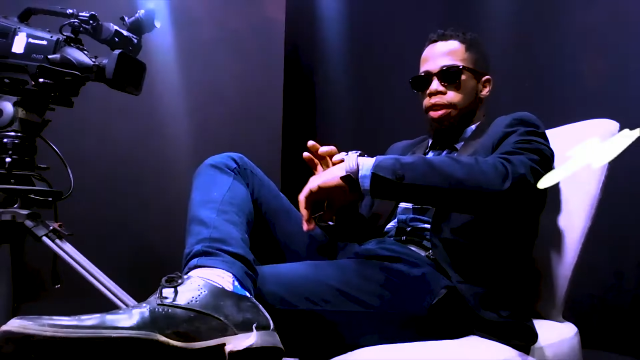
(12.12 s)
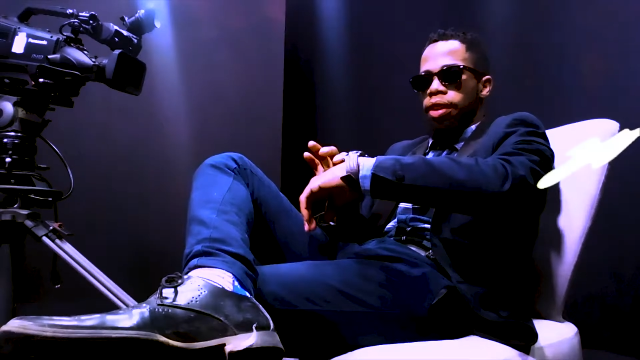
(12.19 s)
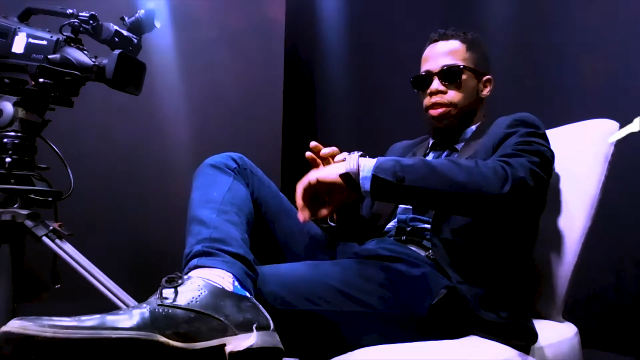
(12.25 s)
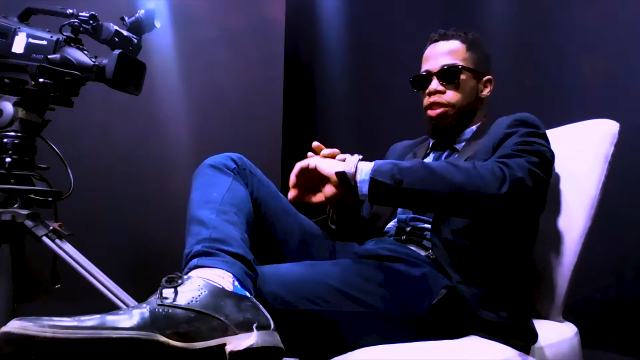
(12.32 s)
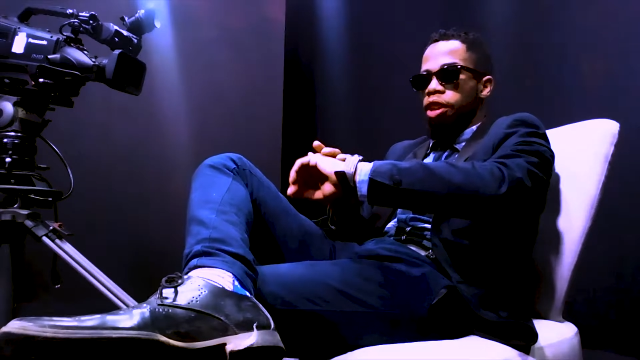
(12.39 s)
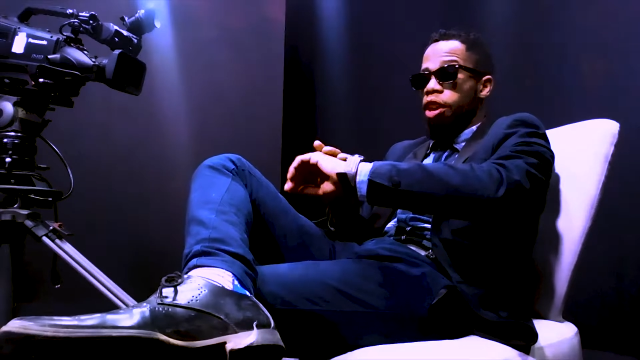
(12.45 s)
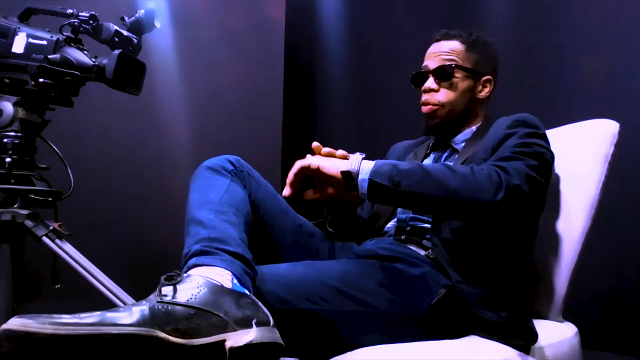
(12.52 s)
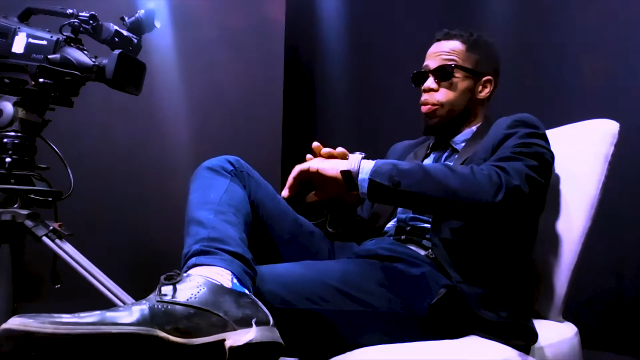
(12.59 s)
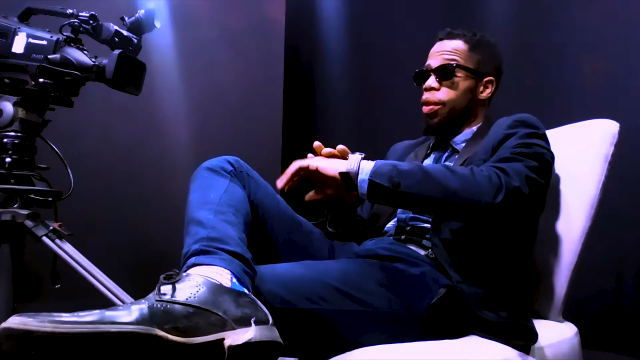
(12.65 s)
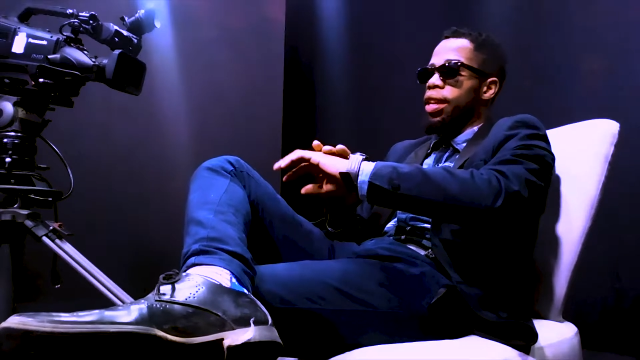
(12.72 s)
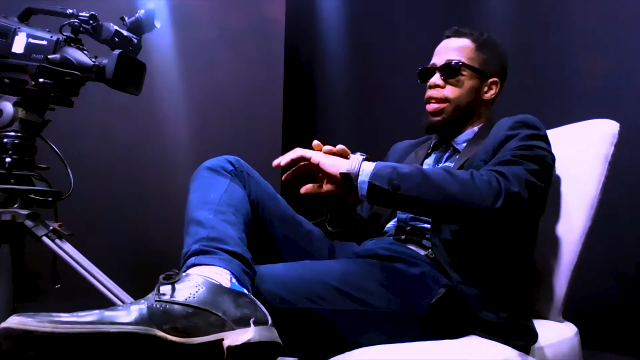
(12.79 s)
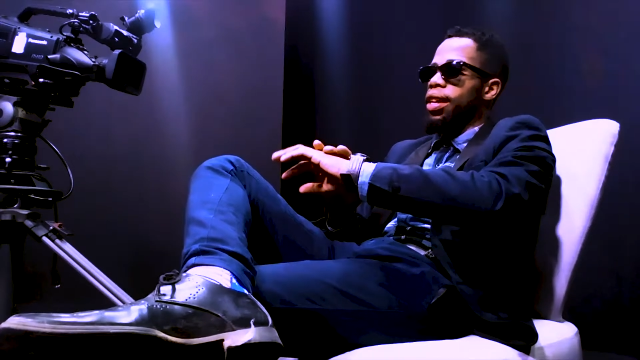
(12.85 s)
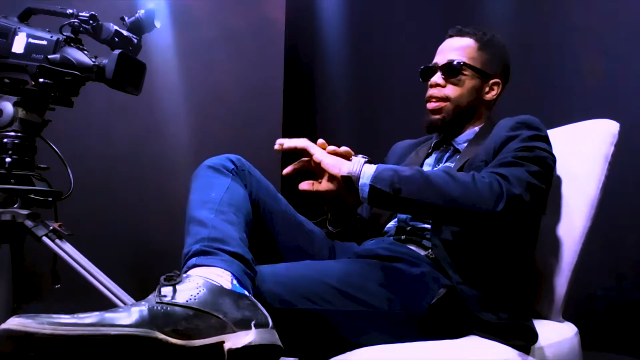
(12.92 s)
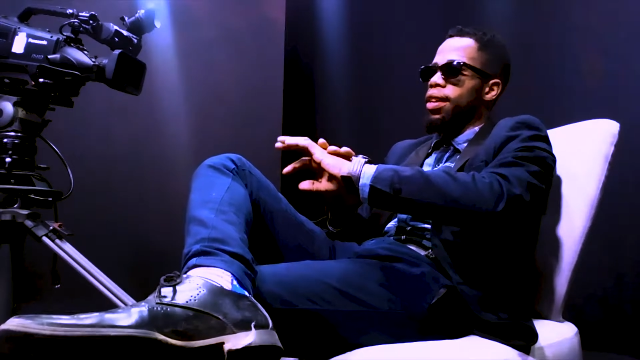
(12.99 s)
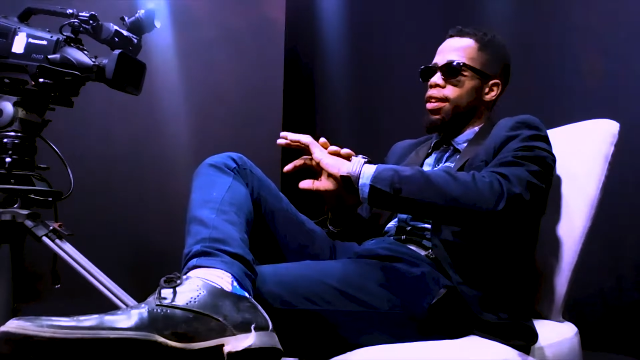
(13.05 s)
It's not
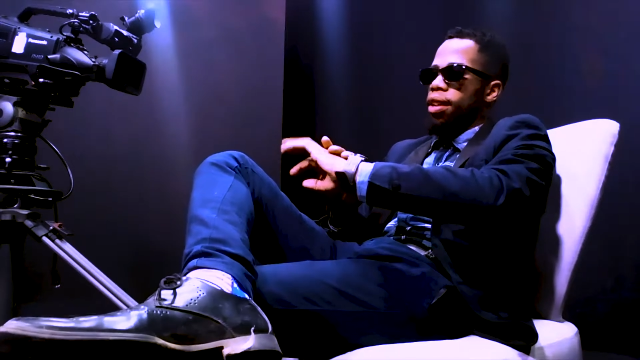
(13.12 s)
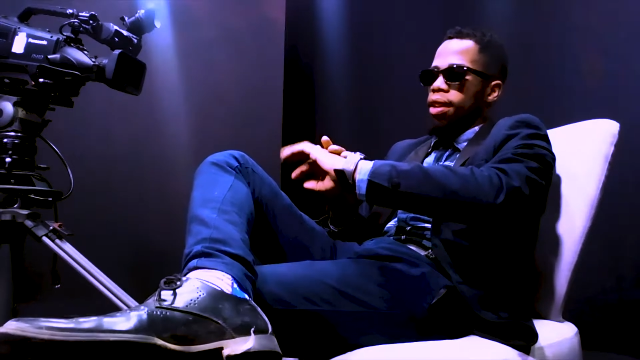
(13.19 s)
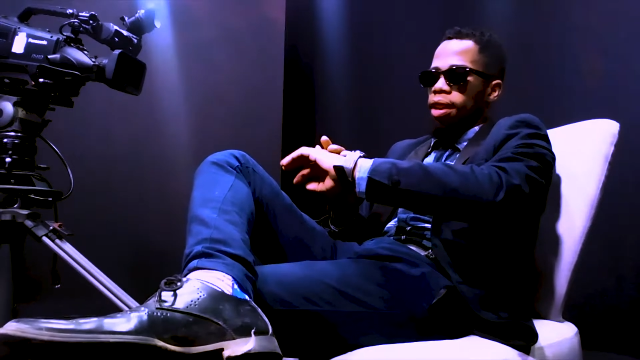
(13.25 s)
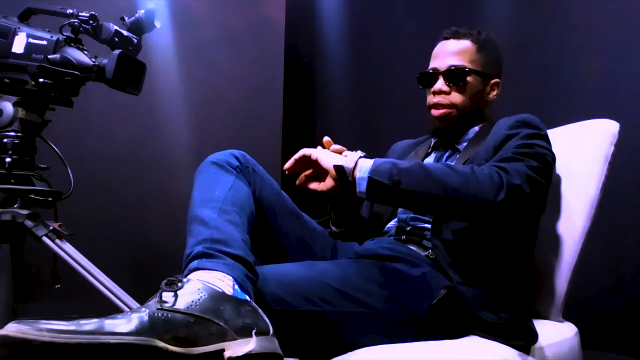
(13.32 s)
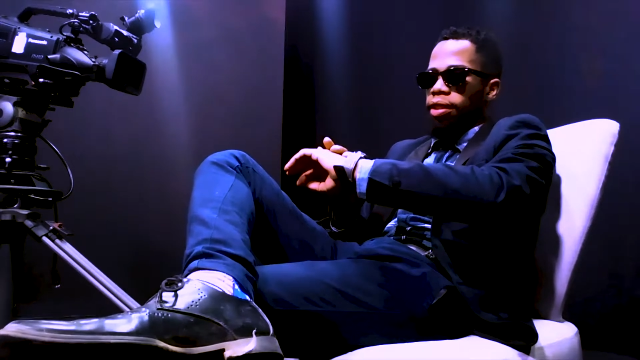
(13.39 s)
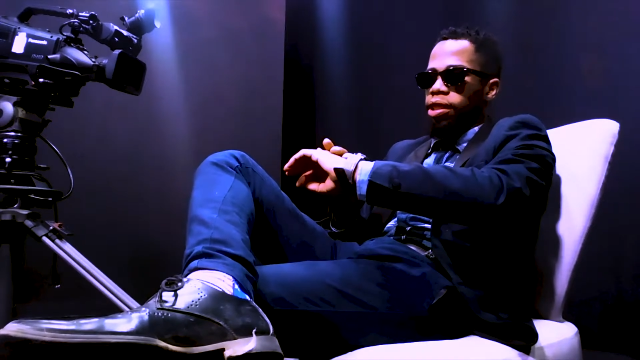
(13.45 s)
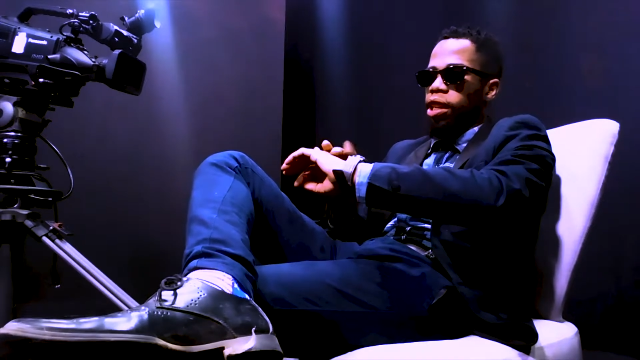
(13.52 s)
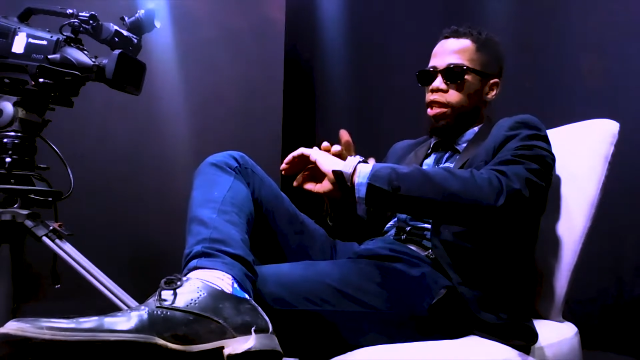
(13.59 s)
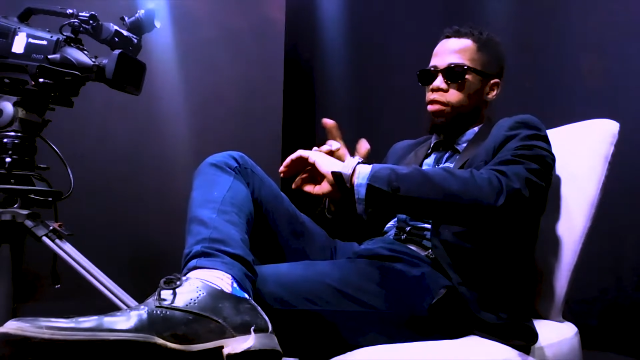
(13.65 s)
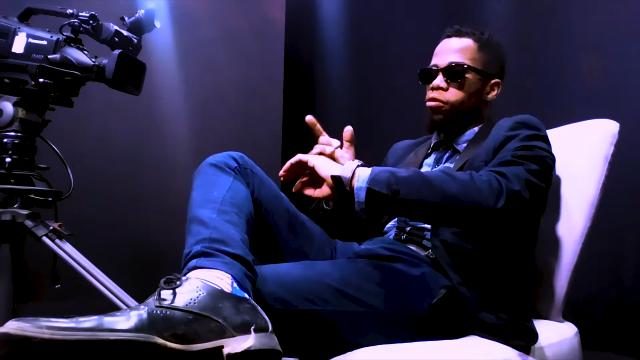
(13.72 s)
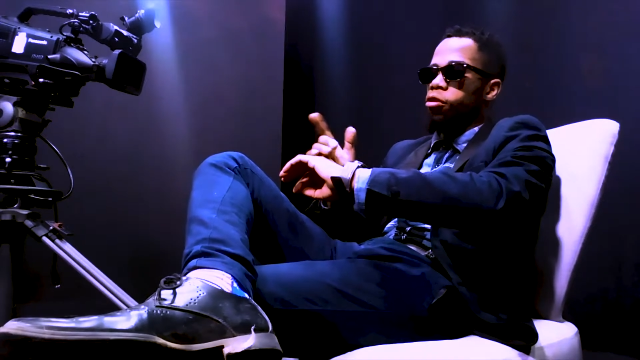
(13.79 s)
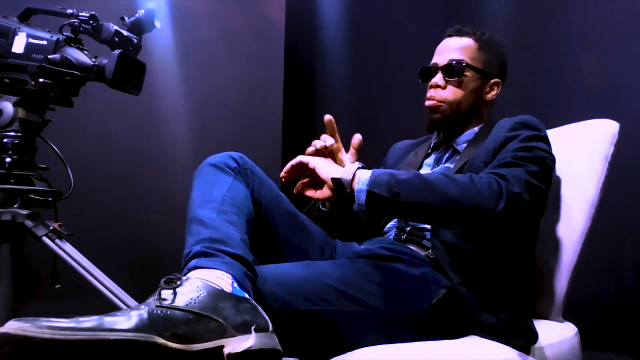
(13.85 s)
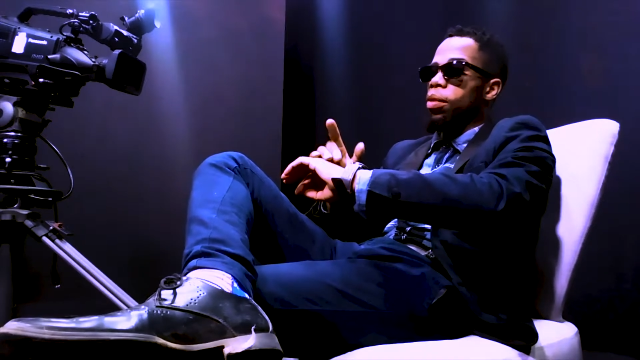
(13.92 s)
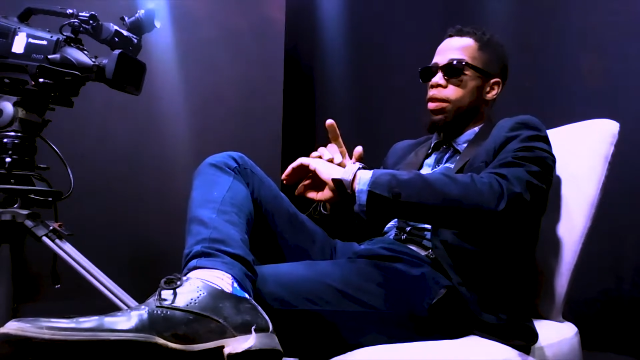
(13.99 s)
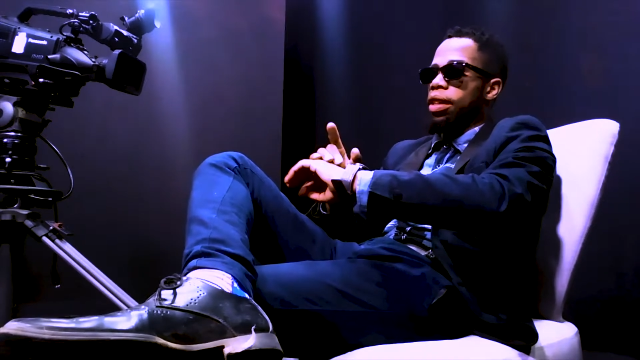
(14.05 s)
really a thing
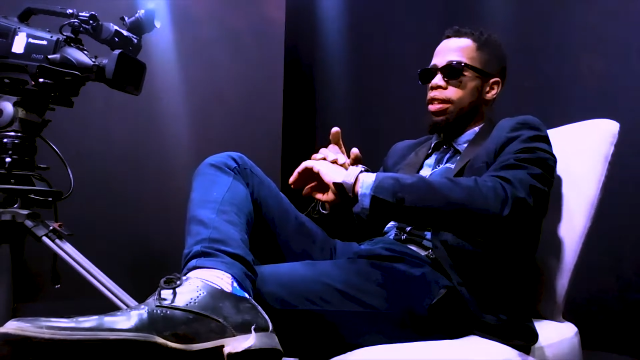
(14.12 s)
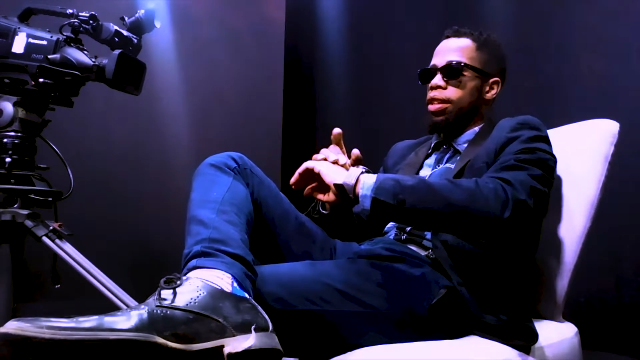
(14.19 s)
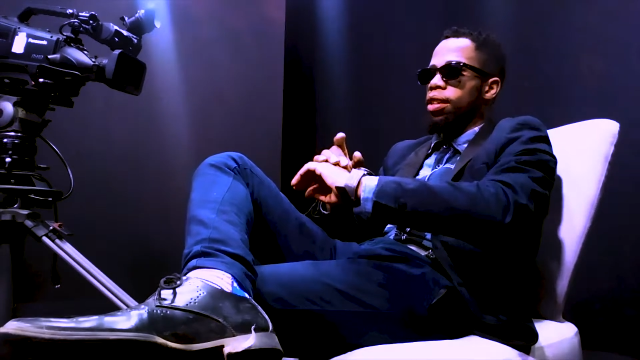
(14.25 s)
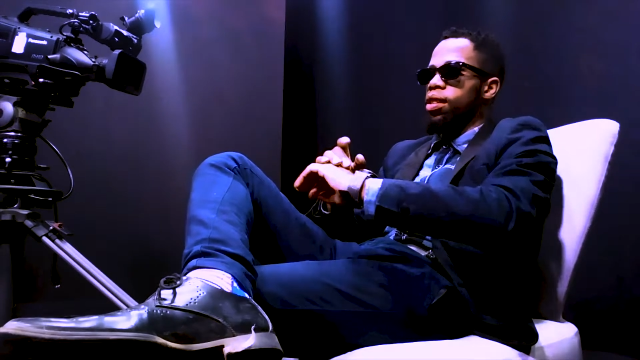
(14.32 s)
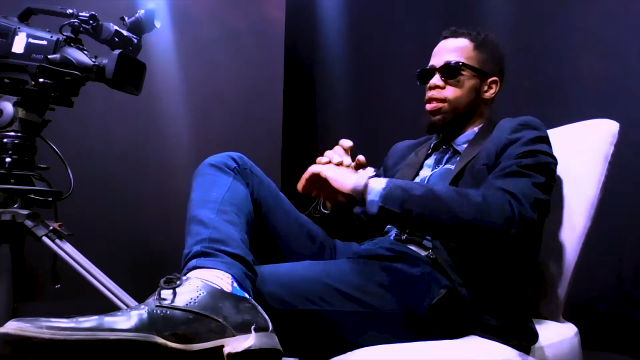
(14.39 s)
for me,